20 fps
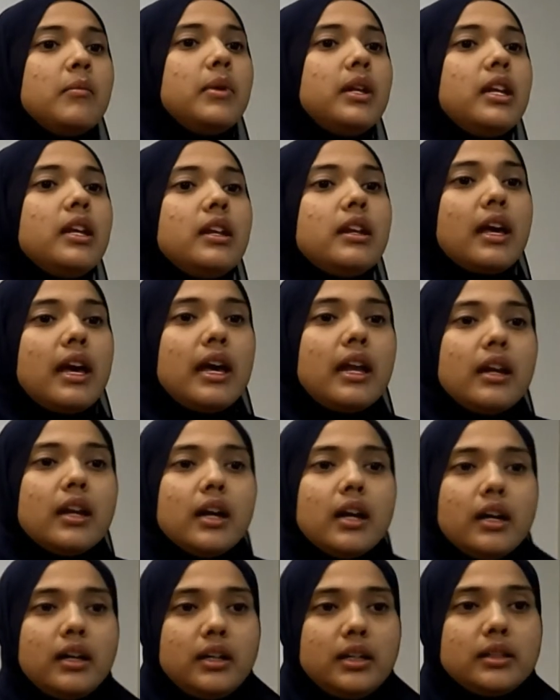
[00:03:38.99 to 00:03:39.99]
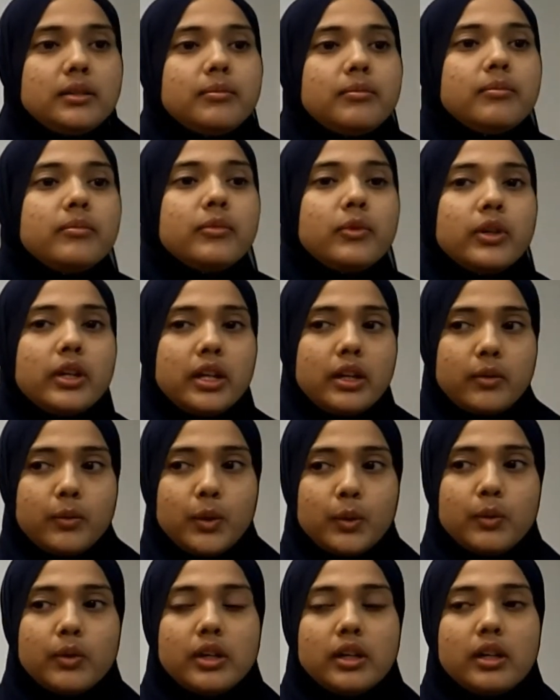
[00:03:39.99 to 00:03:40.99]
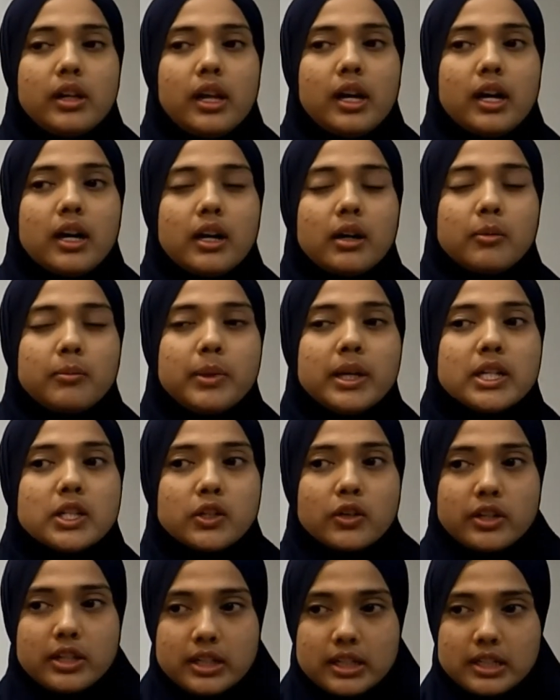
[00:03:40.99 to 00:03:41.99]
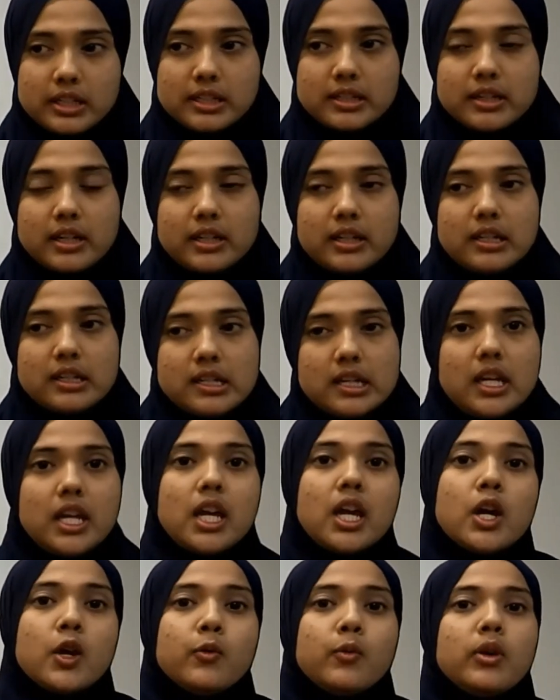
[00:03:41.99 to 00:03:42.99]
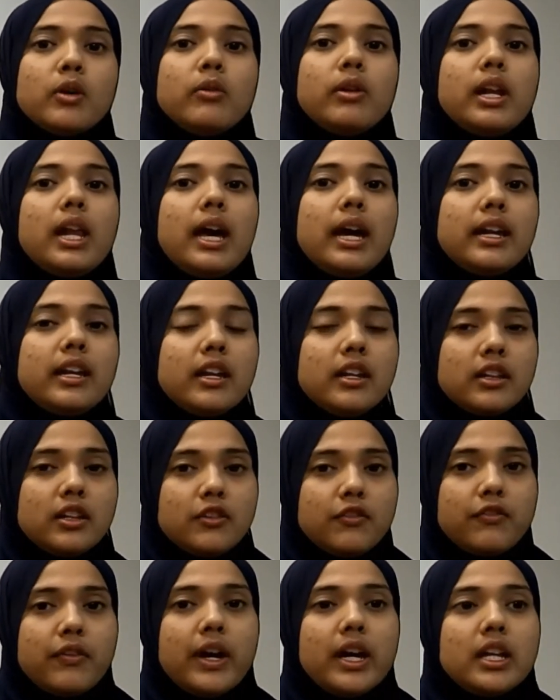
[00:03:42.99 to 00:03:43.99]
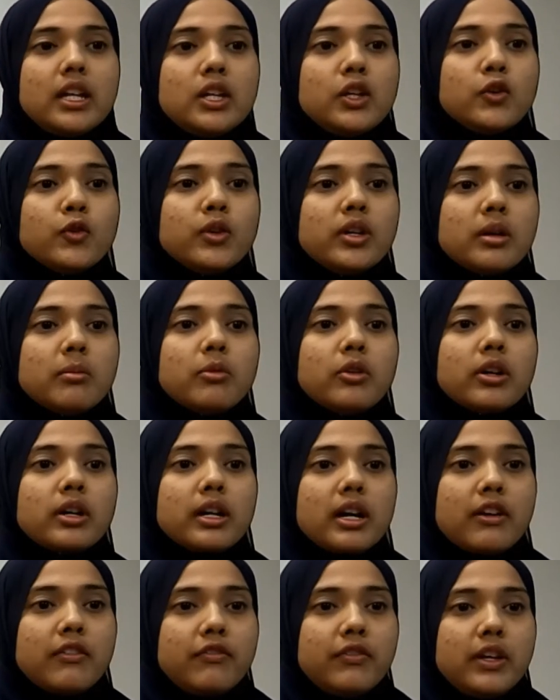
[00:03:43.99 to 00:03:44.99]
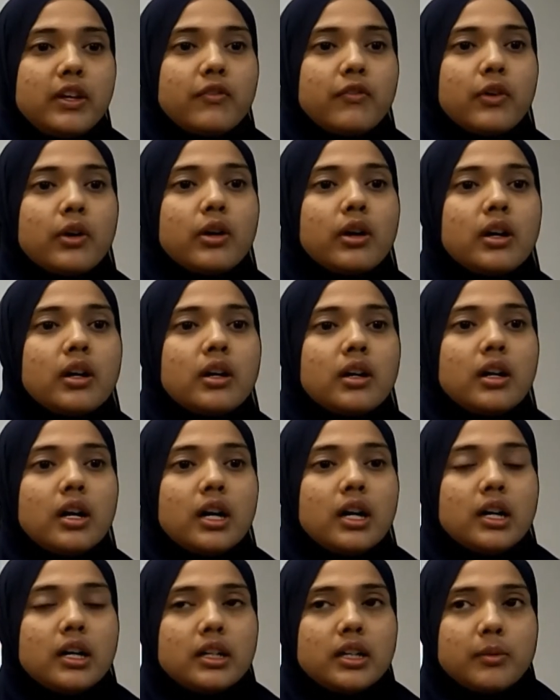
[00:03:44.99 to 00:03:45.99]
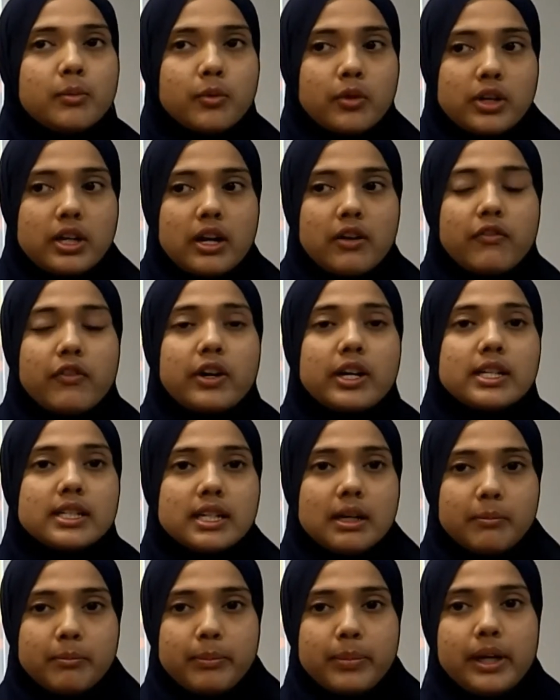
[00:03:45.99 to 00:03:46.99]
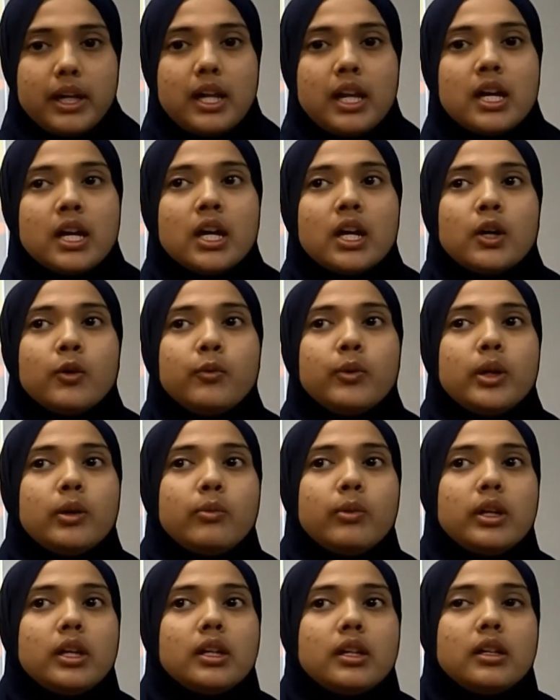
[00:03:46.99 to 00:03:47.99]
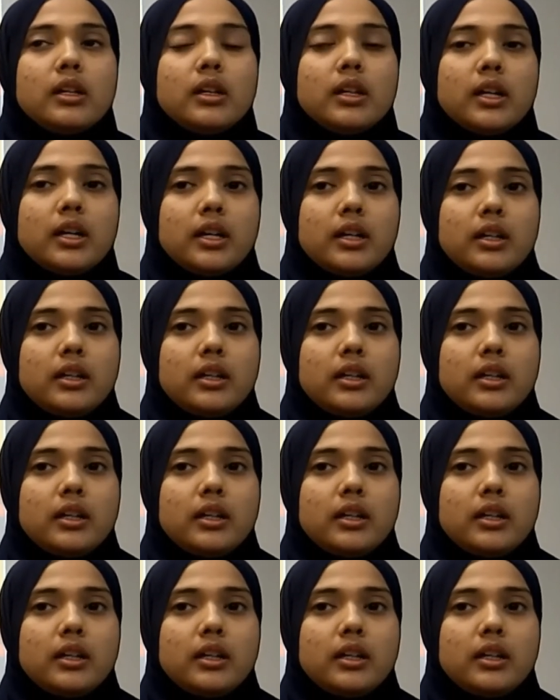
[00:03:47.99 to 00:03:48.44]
meaning that we will, based on this strategy, we will identify new demographic for the product. For example, we will